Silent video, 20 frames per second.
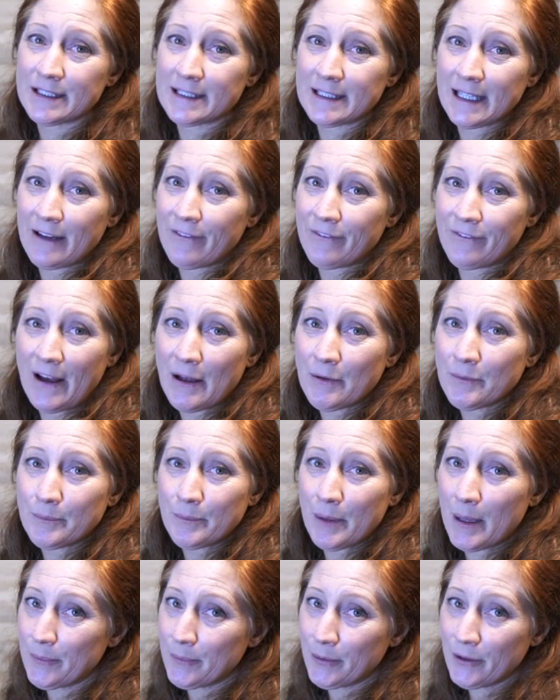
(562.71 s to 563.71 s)
It's like a fountain
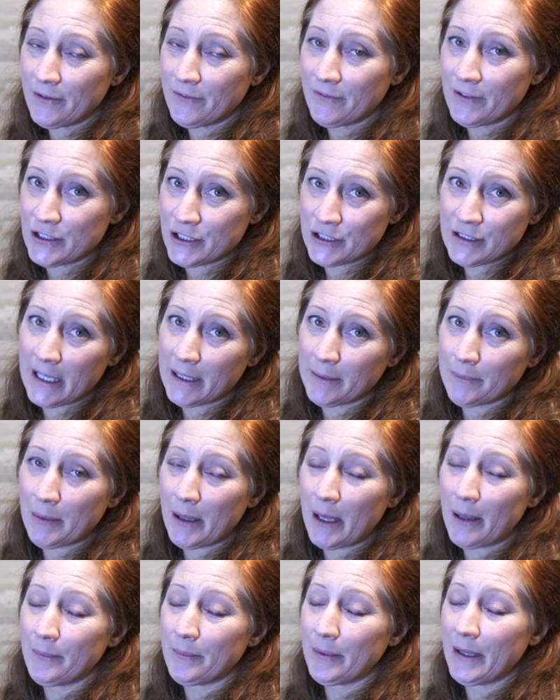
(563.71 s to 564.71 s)
pump or a fish tank
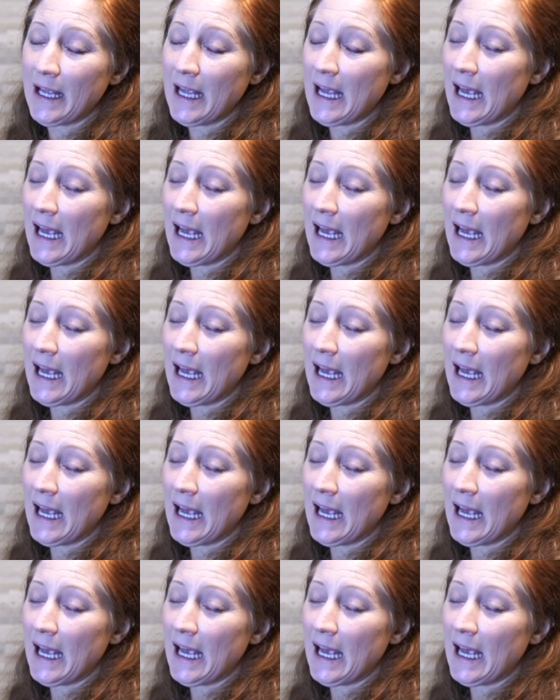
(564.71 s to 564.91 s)
pump